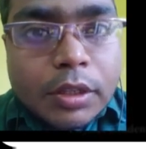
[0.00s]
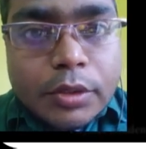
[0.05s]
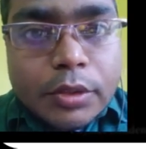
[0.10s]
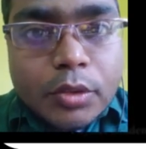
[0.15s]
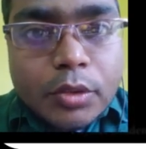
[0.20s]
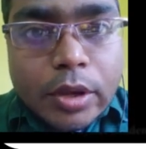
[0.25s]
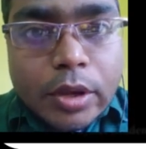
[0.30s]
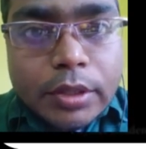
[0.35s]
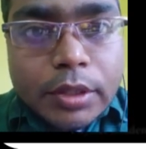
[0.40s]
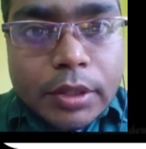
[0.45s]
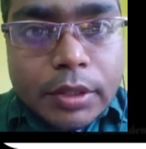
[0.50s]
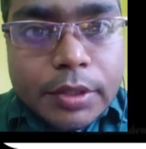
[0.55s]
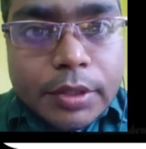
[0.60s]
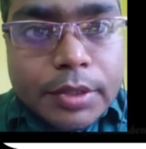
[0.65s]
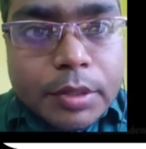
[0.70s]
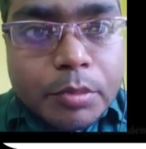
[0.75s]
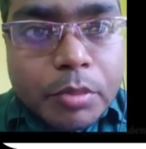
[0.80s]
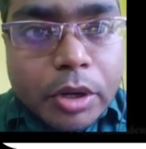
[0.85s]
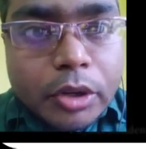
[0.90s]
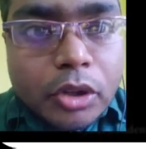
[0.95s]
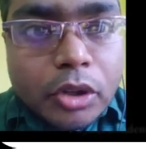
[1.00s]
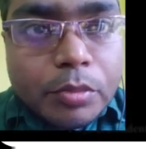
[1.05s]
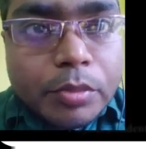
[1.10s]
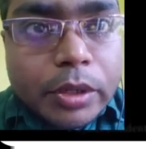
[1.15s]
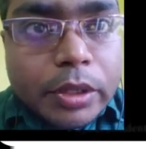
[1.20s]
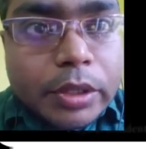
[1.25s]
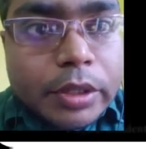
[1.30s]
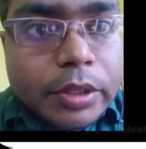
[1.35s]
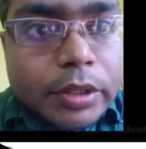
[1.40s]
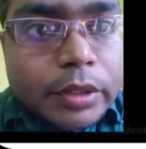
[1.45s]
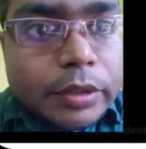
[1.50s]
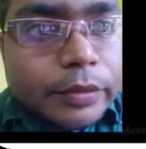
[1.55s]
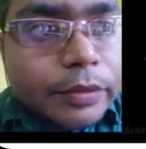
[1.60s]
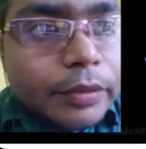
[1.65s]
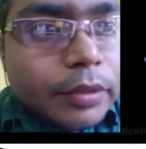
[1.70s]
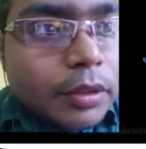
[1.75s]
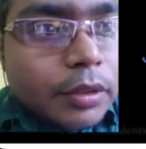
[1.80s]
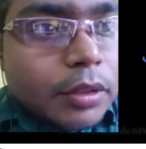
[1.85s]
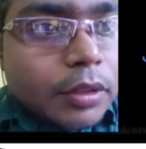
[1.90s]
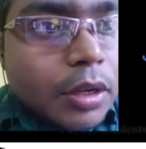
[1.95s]
So I think this part you have cleared.
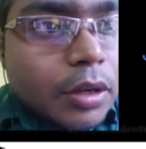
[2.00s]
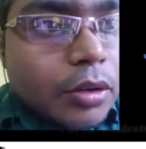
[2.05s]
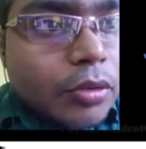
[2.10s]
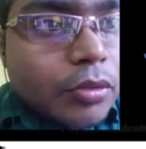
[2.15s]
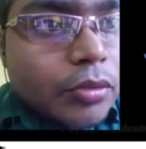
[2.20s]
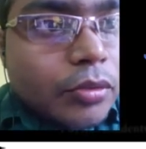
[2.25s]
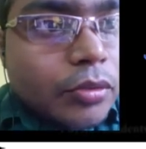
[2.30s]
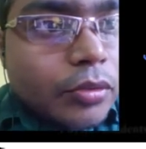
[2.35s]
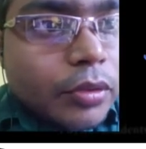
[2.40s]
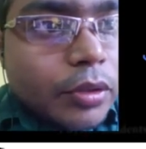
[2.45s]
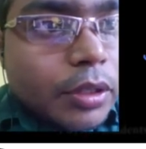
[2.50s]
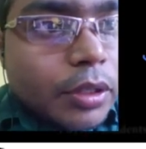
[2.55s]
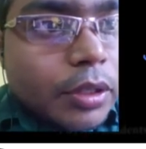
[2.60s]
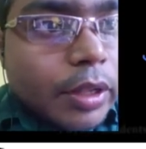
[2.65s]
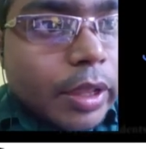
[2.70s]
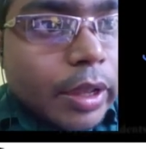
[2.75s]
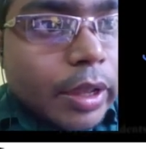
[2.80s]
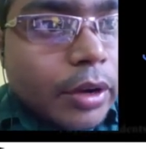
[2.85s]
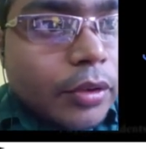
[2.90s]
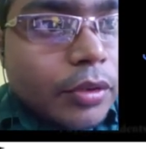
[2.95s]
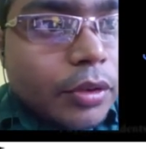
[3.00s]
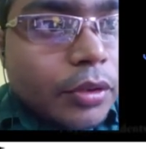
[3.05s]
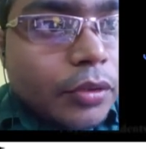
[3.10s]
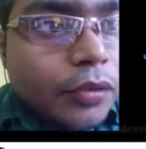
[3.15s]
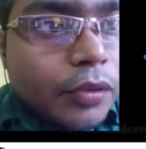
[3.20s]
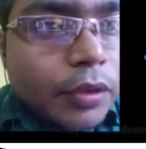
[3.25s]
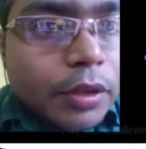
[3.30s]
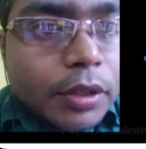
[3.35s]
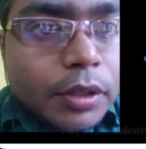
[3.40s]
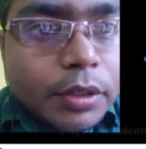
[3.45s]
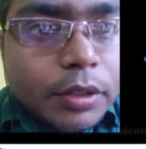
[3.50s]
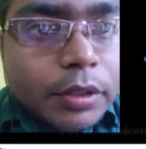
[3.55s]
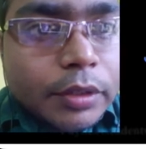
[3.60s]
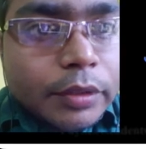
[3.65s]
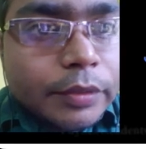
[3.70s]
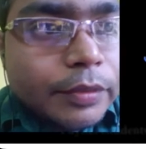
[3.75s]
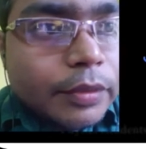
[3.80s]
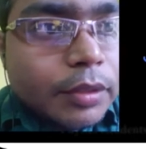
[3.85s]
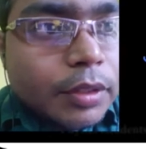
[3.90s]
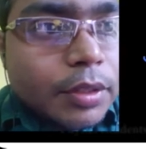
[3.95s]
Now electric field
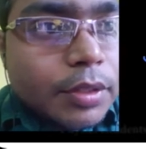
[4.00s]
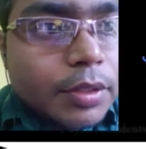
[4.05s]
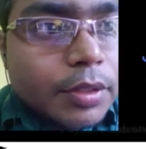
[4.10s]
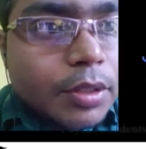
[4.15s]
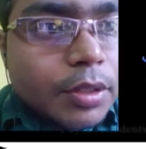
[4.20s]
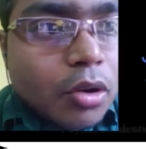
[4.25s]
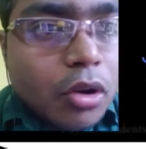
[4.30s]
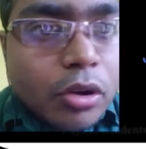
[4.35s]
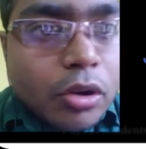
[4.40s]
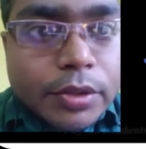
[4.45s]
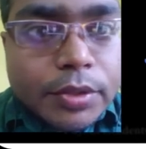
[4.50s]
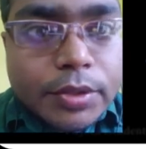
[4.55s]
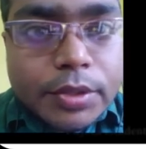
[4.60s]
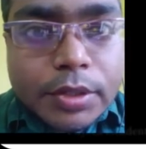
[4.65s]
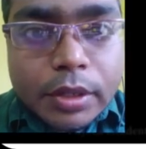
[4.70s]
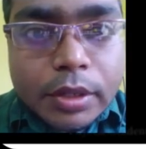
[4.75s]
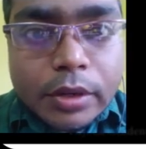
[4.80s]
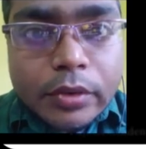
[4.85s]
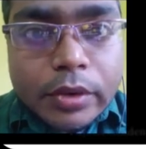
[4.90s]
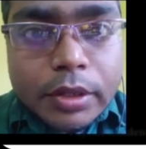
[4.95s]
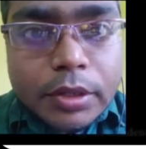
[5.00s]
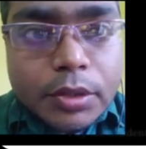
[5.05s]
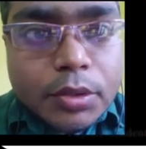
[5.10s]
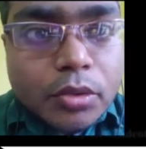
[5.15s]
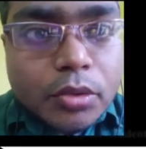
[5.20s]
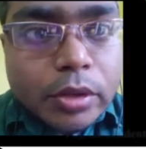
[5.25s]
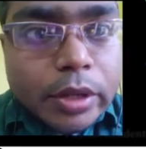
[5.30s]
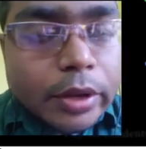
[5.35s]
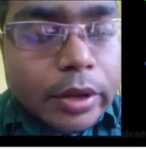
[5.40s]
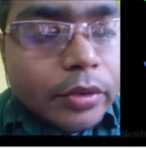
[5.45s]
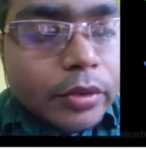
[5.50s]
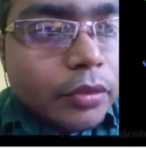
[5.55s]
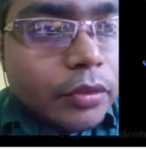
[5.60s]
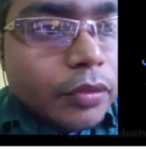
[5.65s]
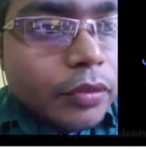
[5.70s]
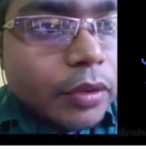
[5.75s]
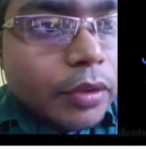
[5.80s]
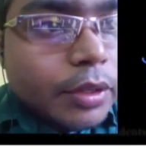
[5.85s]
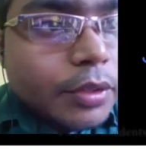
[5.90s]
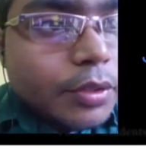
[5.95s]
is constant, right? So electric
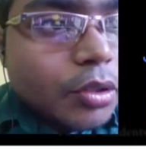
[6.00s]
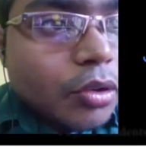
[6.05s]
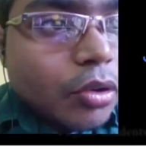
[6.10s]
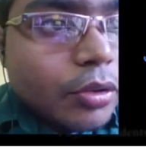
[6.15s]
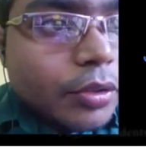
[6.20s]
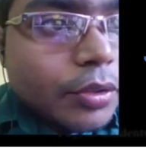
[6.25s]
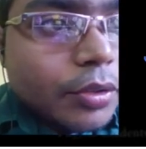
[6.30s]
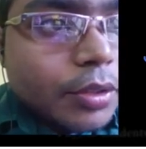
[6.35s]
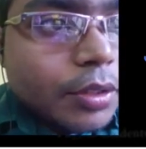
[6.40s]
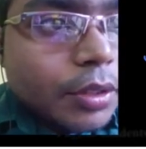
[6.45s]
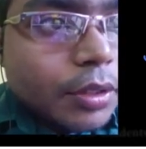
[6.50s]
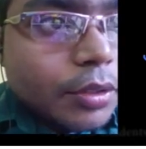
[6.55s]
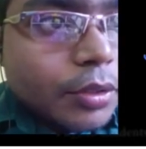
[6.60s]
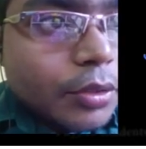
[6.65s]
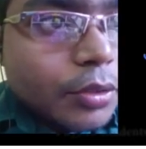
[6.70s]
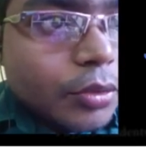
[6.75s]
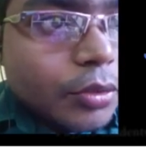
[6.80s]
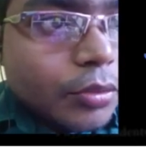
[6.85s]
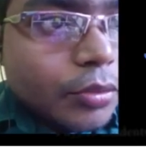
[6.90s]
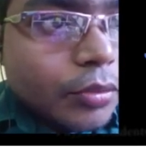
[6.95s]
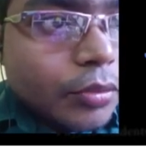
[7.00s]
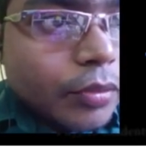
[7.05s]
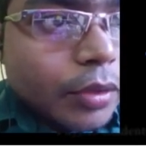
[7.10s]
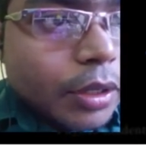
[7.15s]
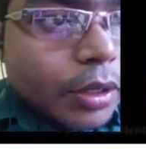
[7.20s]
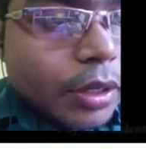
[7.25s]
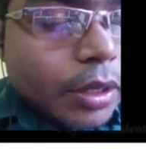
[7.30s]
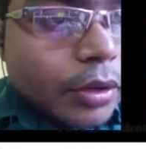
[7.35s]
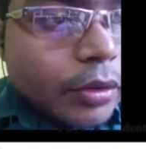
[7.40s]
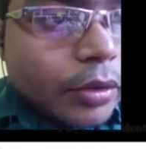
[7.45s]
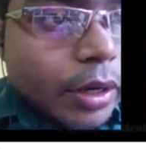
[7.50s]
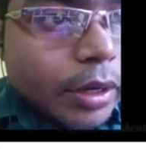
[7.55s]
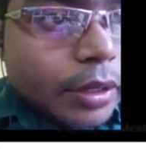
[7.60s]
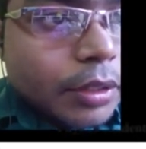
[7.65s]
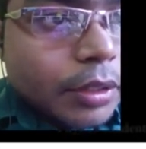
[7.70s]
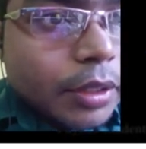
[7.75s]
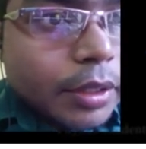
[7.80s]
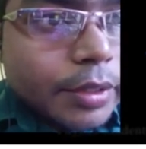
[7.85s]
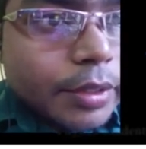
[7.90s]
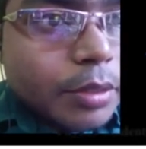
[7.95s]
field is constant, so we can
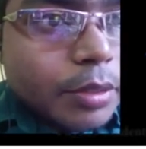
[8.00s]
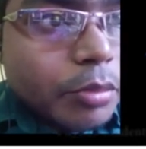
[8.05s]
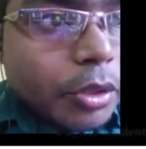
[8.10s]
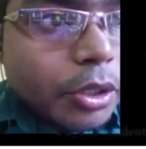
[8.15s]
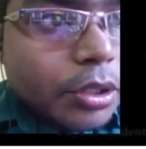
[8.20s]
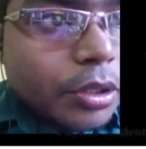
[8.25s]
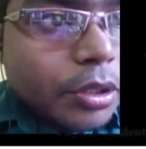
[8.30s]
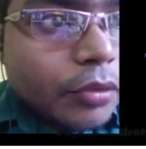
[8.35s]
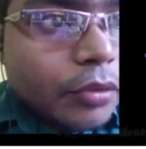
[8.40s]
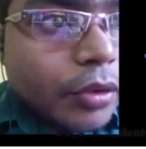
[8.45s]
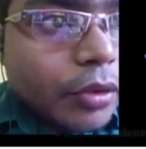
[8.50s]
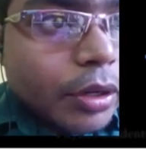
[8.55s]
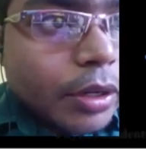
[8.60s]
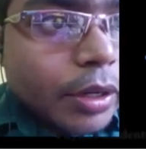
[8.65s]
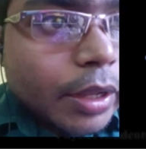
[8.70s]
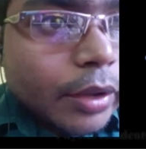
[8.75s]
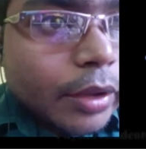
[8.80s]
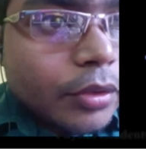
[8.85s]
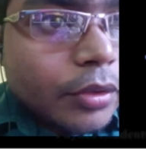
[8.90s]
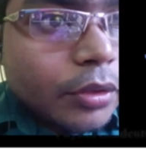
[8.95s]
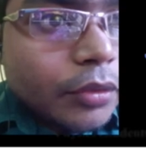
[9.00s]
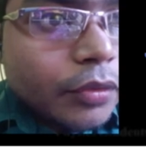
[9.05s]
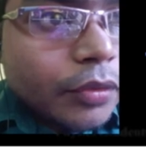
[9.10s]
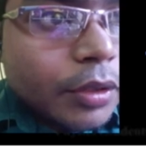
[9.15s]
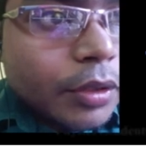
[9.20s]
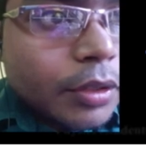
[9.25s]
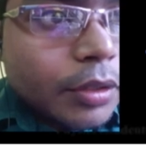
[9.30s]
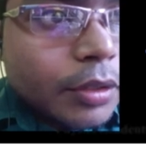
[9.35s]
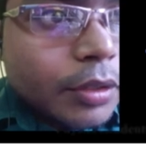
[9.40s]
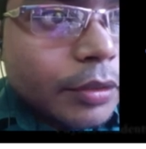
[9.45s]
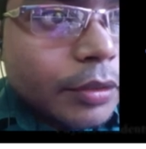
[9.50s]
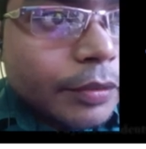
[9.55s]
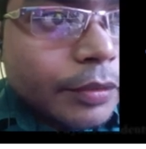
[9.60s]
write the expression for electric field.